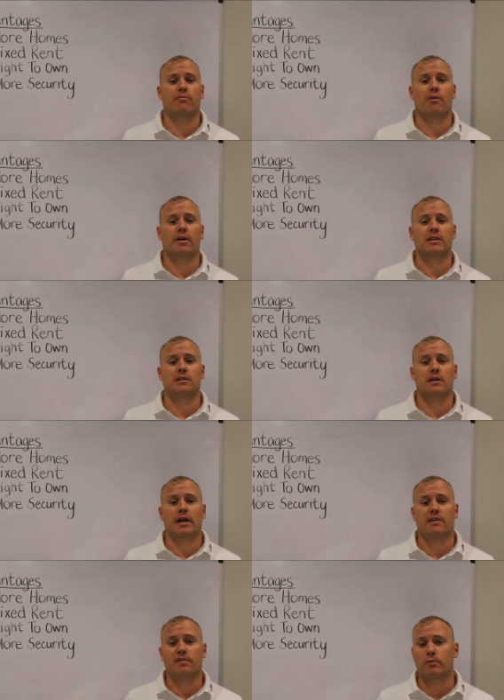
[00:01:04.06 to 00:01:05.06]
price
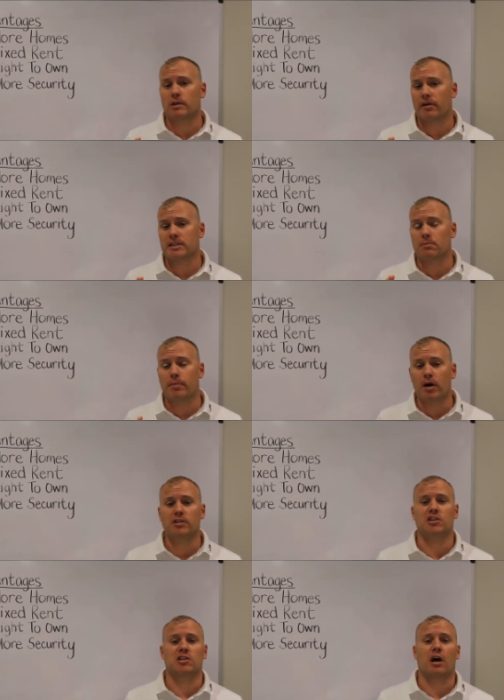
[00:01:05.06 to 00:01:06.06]
if you would like to
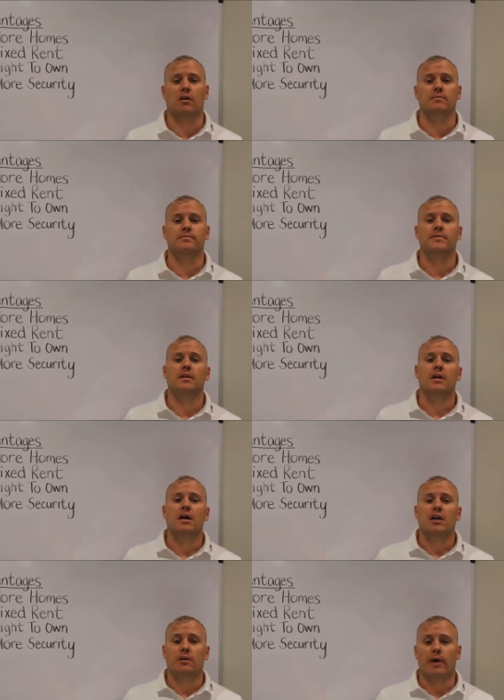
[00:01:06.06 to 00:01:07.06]
purchase the home.
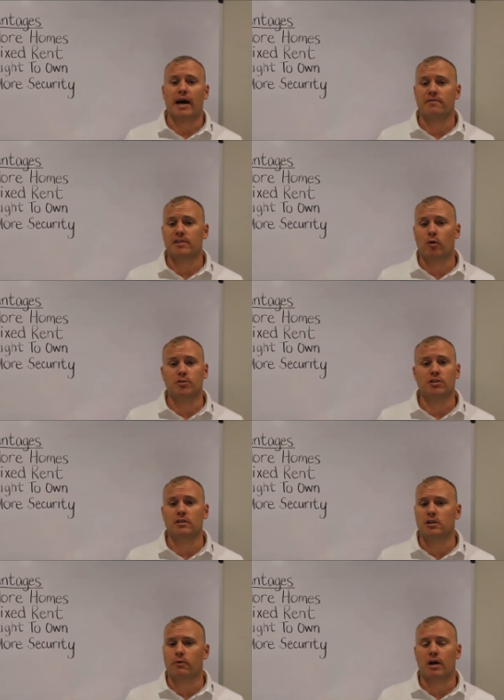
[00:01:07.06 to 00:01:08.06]
You have the option,
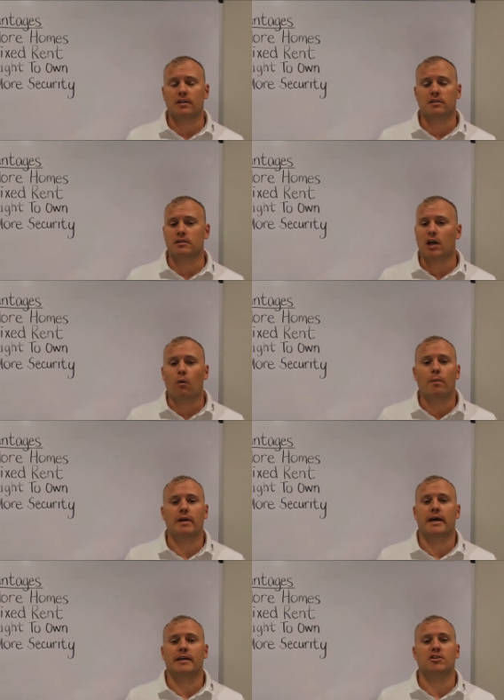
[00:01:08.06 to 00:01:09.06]
you are under no
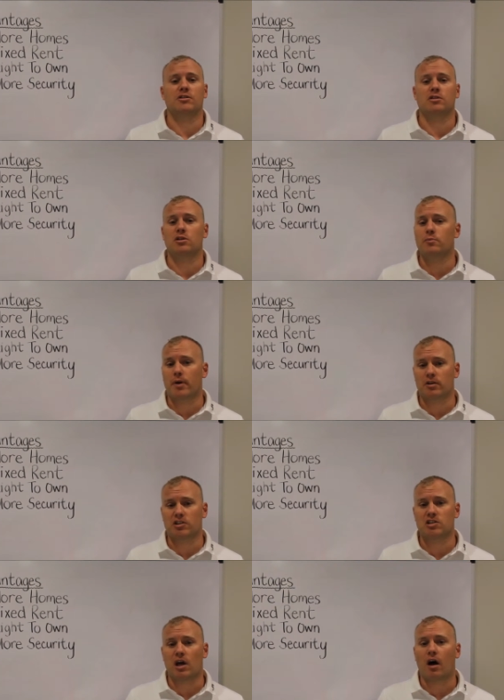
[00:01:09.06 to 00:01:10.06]
obligation to
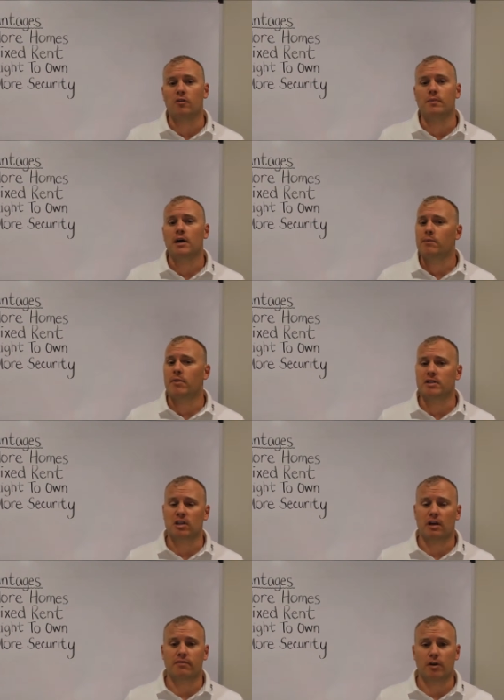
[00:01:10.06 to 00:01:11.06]
purchase the home, but it's a
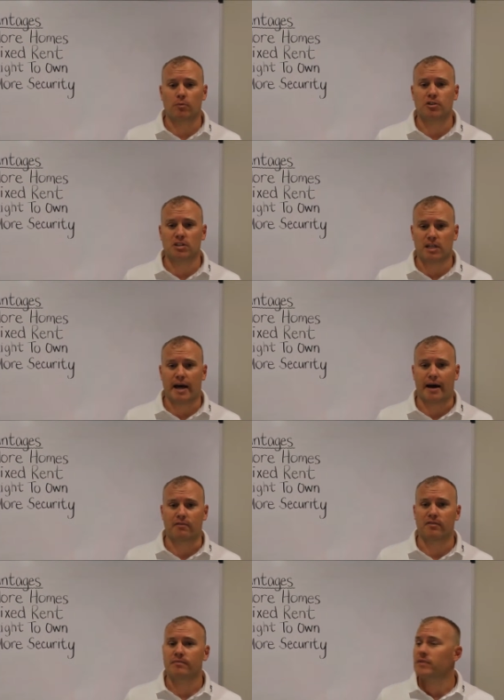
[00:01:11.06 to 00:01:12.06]
lovely option to
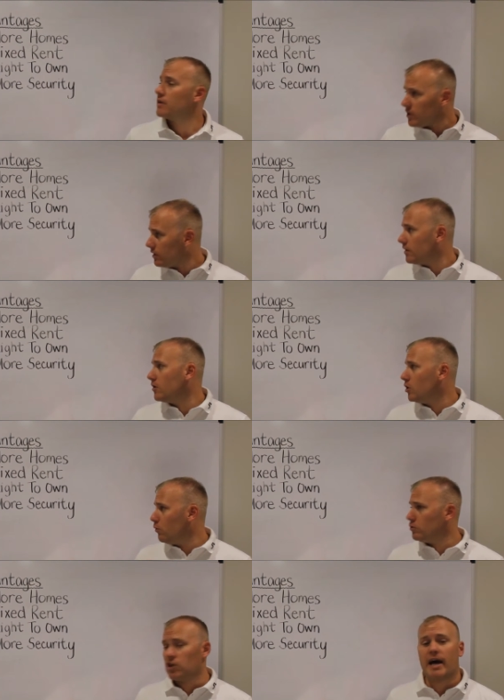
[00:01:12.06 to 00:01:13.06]
have. You
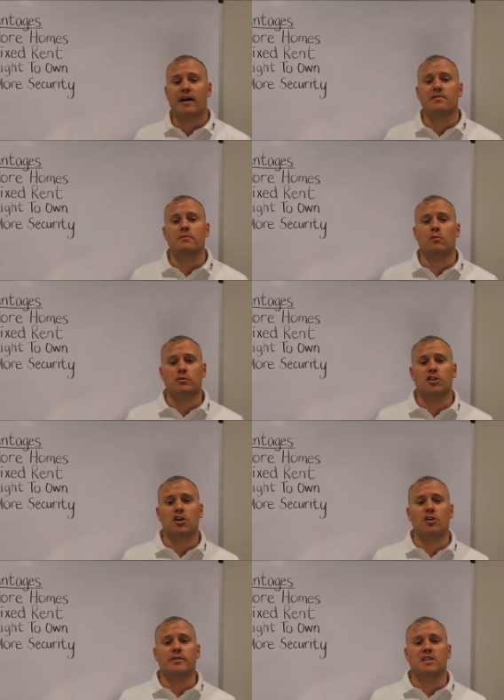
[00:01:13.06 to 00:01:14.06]
also have more
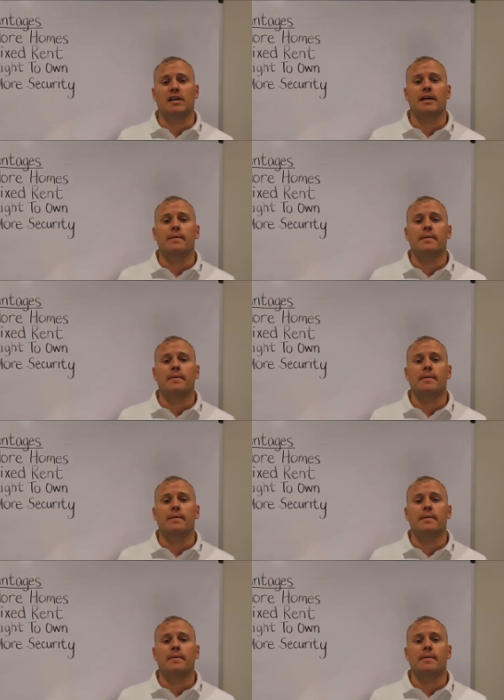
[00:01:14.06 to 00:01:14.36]
security.